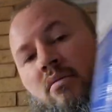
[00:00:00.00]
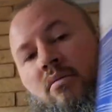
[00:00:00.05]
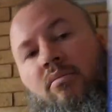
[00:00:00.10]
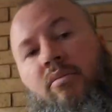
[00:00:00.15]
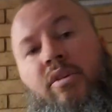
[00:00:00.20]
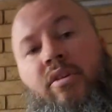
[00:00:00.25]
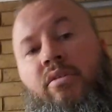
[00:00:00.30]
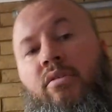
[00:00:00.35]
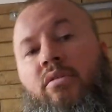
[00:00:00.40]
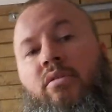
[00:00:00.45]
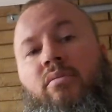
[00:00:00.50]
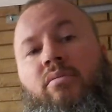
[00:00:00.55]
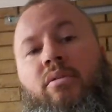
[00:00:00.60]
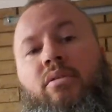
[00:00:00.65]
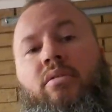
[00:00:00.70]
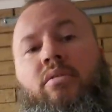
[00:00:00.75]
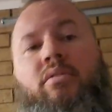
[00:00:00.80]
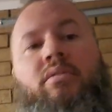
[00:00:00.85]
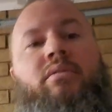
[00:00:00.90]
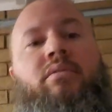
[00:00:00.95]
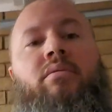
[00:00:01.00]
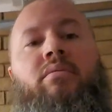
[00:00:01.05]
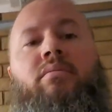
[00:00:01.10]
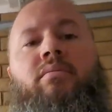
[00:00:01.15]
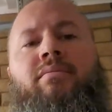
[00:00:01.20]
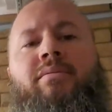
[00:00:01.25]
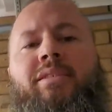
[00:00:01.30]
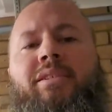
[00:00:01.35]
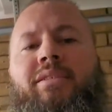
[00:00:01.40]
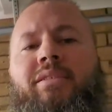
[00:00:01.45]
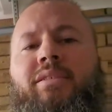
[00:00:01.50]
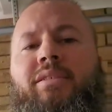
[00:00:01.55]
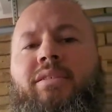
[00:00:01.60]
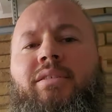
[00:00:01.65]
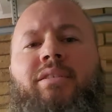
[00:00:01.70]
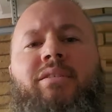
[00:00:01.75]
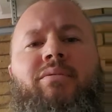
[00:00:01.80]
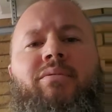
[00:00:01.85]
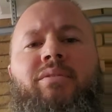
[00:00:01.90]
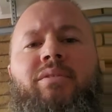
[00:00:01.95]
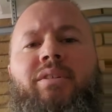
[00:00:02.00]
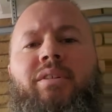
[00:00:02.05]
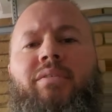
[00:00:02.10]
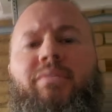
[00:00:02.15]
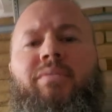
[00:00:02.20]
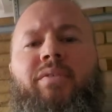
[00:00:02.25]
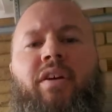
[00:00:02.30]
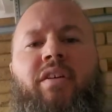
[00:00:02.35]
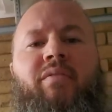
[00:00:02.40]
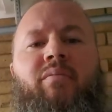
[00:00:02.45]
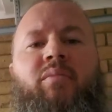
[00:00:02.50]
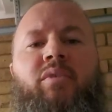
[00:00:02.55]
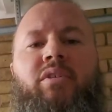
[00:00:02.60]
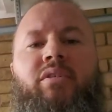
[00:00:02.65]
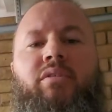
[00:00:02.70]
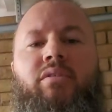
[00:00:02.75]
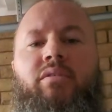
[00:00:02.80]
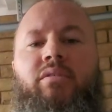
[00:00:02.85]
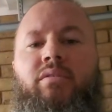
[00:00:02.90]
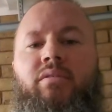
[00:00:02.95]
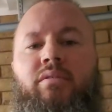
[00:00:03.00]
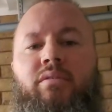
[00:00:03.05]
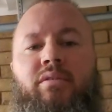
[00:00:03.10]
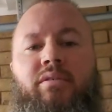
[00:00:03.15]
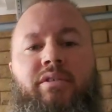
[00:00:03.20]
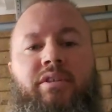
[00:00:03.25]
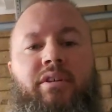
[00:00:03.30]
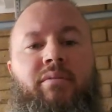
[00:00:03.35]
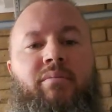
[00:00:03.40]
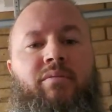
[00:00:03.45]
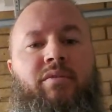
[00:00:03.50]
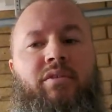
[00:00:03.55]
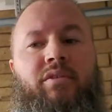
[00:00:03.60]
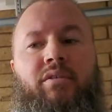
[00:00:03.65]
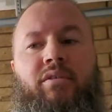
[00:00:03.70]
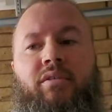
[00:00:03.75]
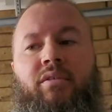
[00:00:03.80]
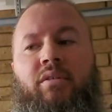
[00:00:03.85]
Mineral spirits. I think this thing was like $5. Same thing.